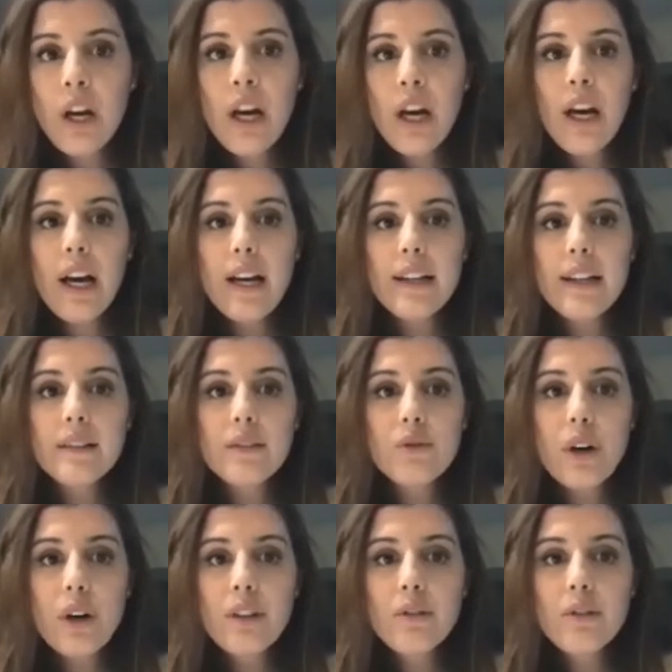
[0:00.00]
and
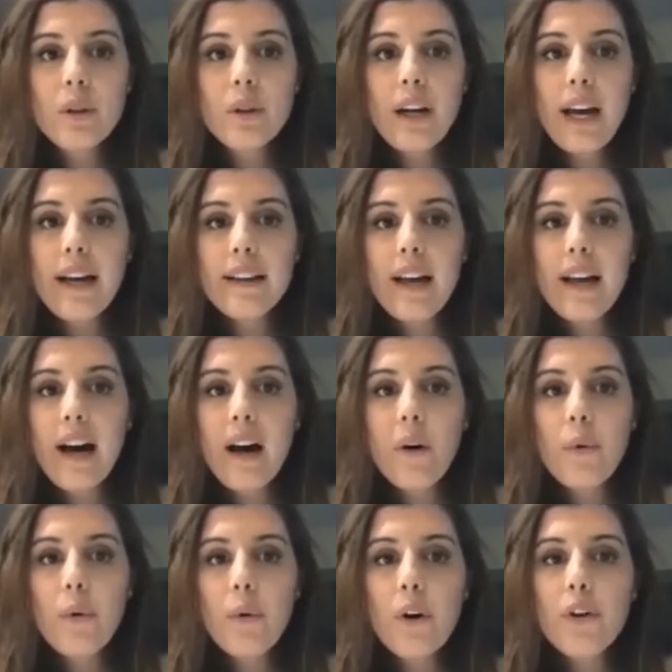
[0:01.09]
try to look at
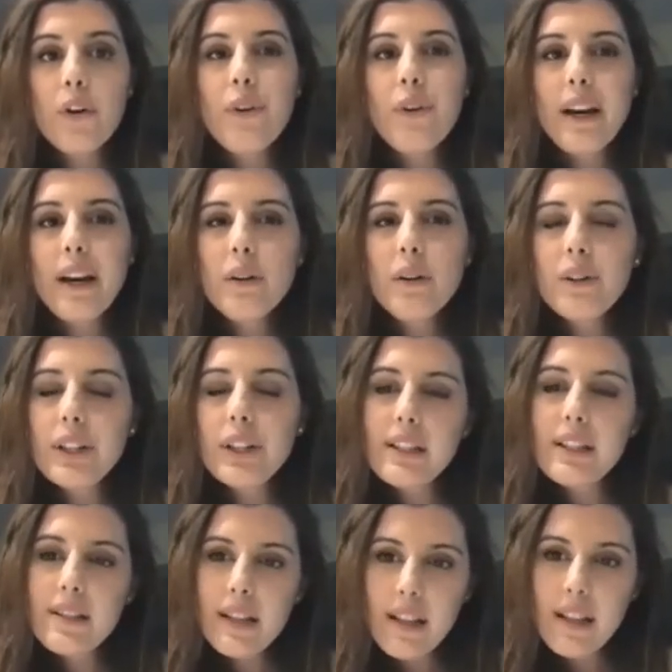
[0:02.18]
how regular it is
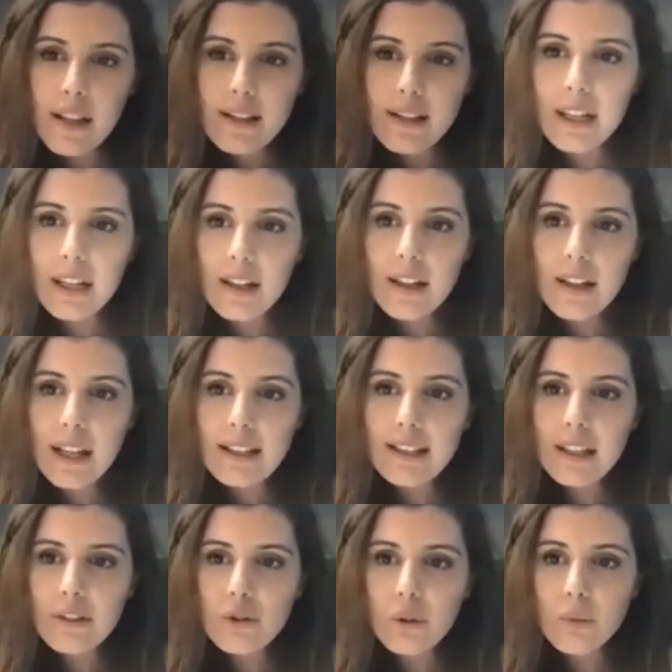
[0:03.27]
in that
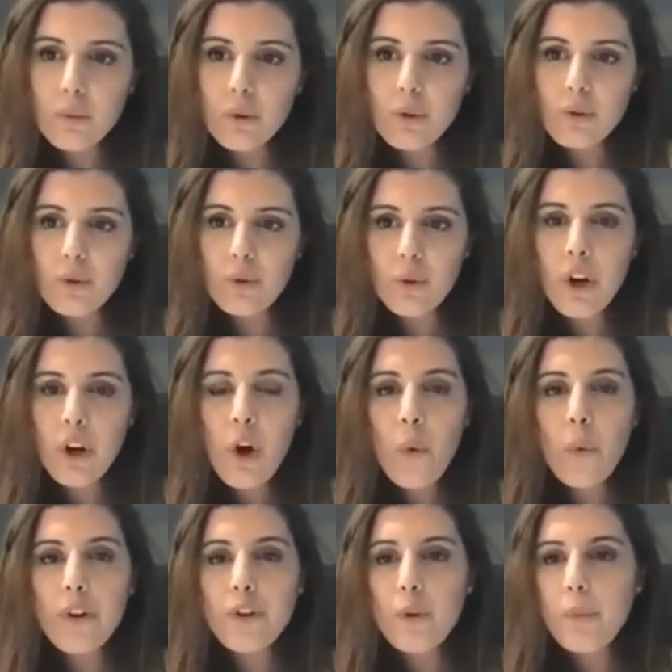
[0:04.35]
centralmost zone
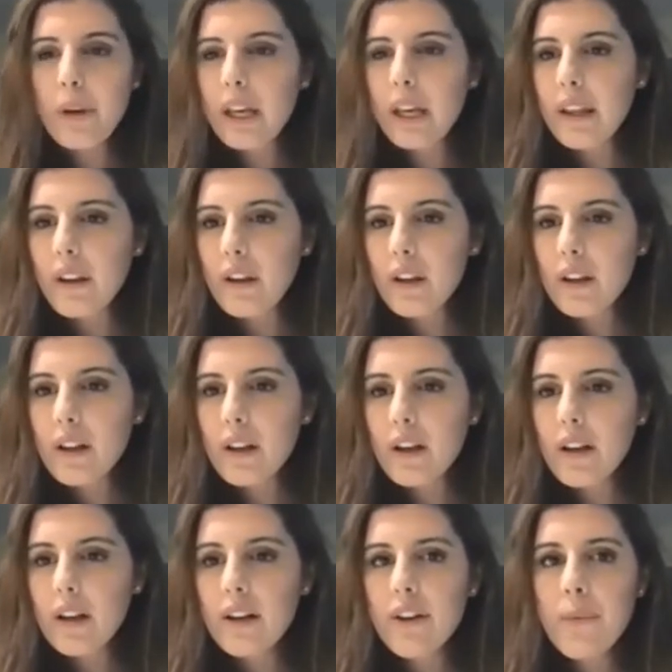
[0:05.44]
when you're picking
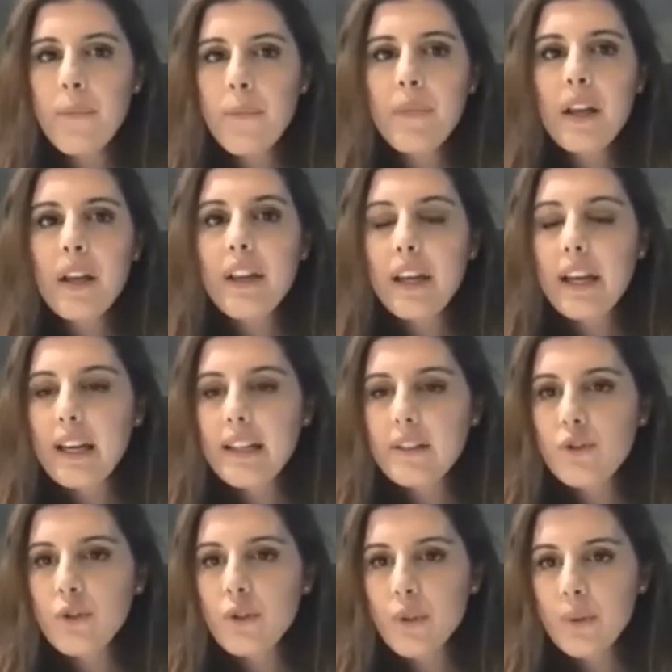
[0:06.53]
the case
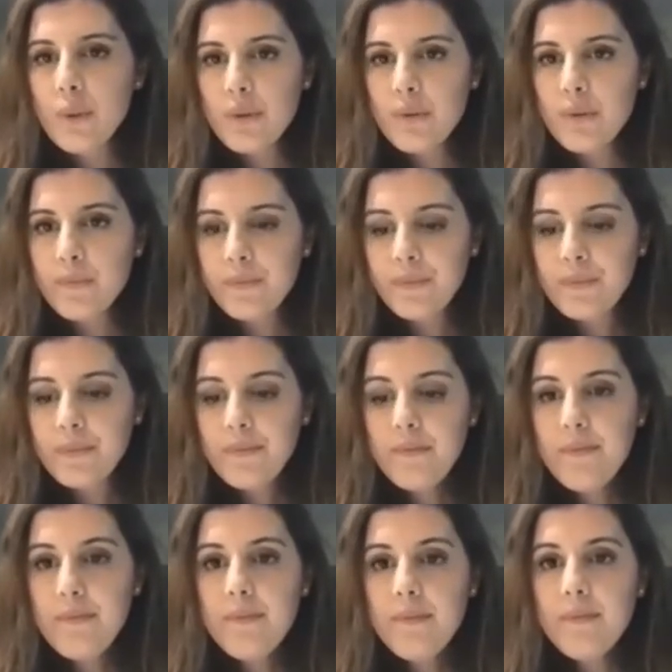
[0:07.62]
to use.
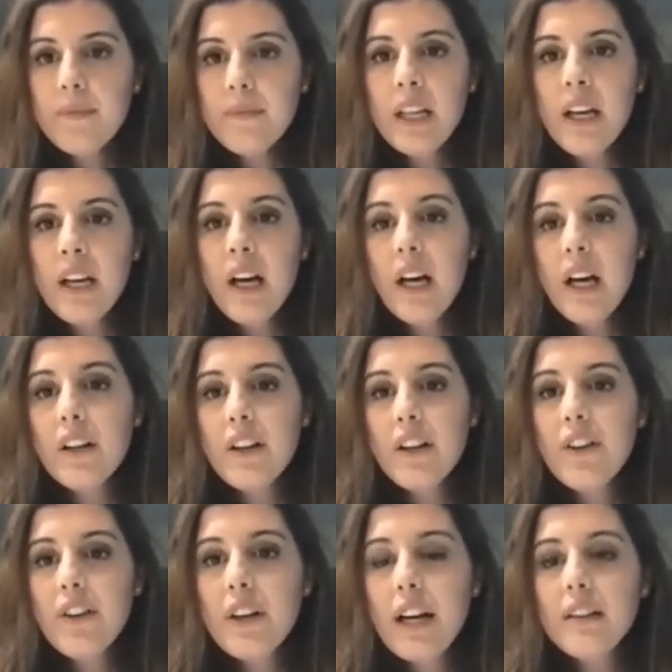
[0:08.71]
Another
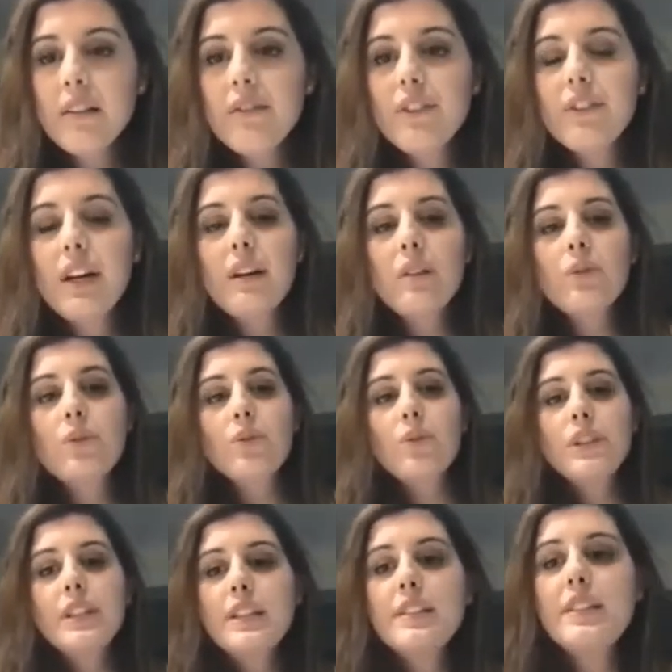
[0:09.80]
kind of irregular
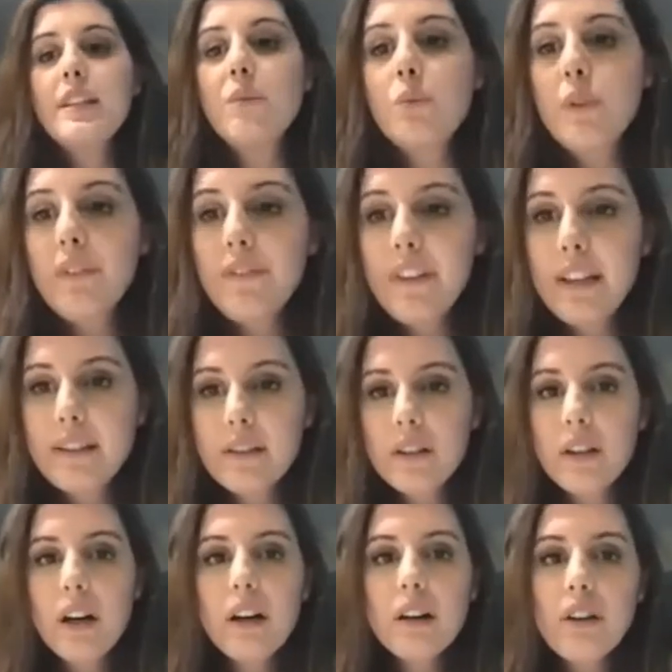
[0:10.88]
corneas that we face a
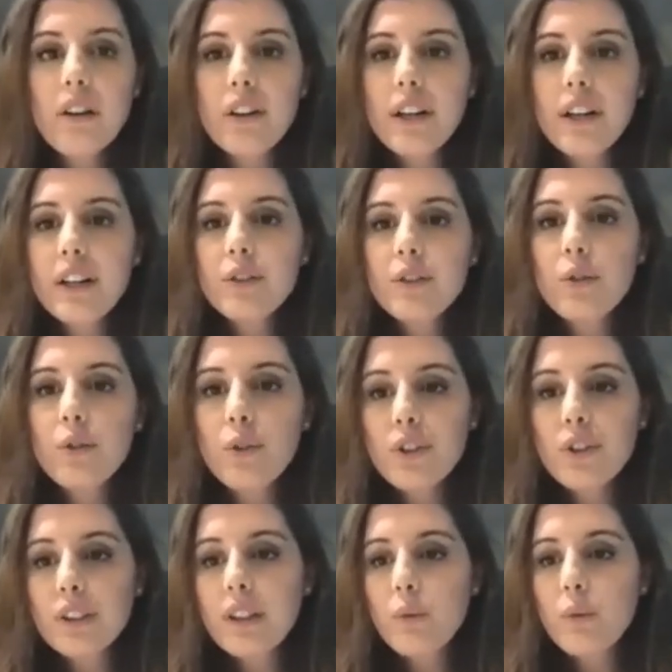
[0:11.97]
lot are
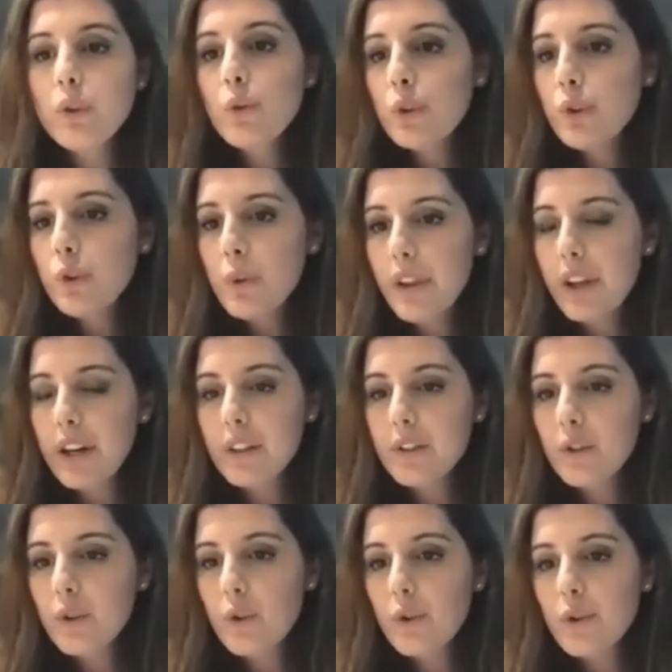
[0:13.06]
keratoconus. And what do we do with
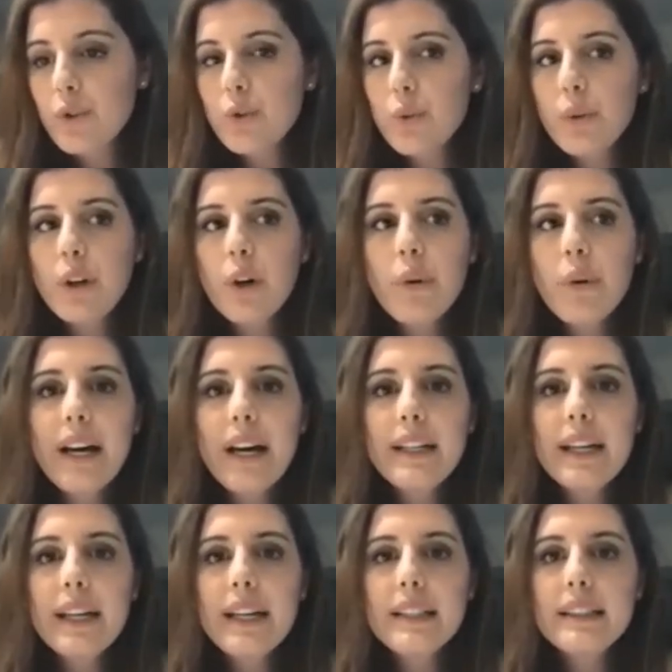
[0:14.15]
keratoconus? Do we go ahead
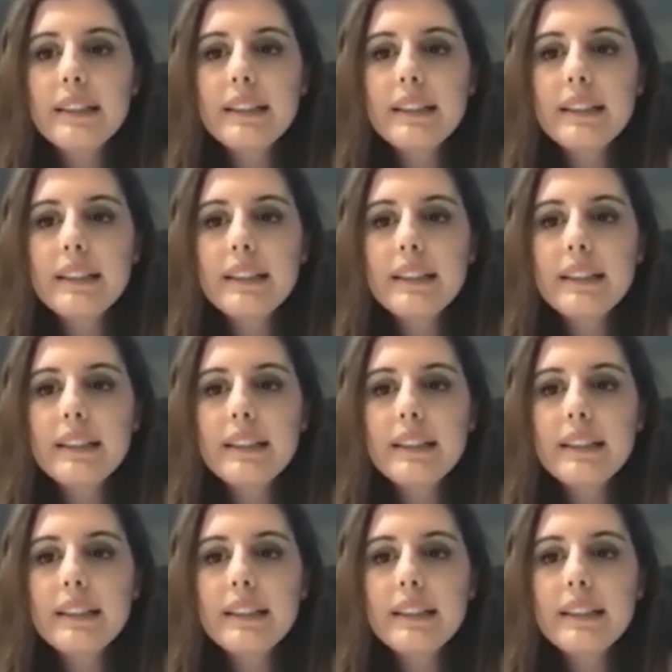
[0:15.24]
and